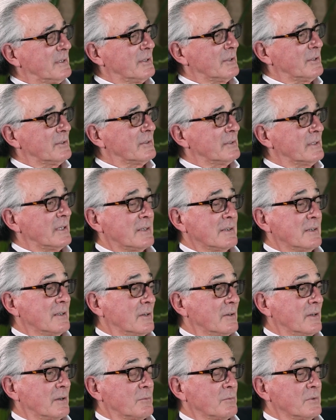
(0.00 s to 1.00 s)
other than that, no,
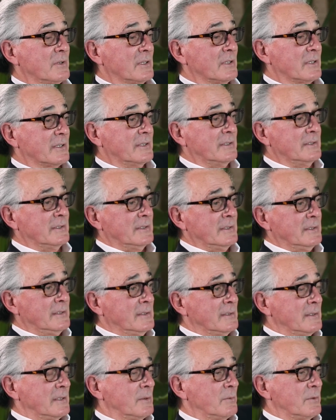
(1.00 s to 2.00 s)
not really.
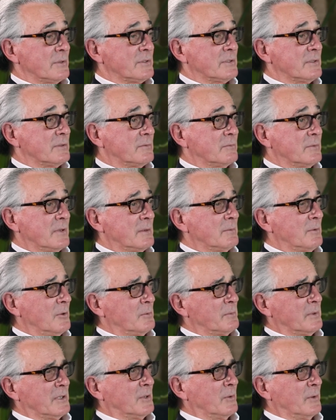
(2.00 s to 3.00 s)
It wasn't. We had
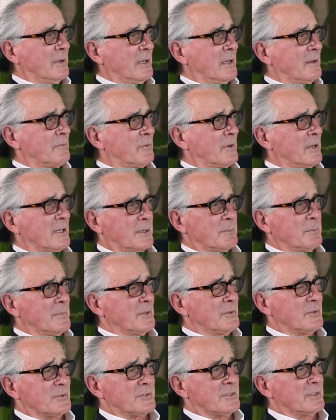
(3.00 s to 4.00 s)
only been going out for like a
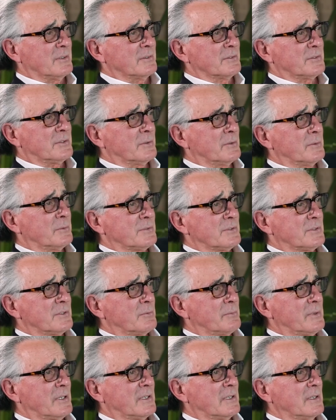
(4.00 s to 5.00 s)
month or so, so it was
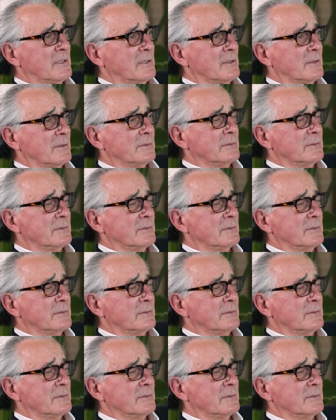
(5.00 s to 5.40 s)
no big deal.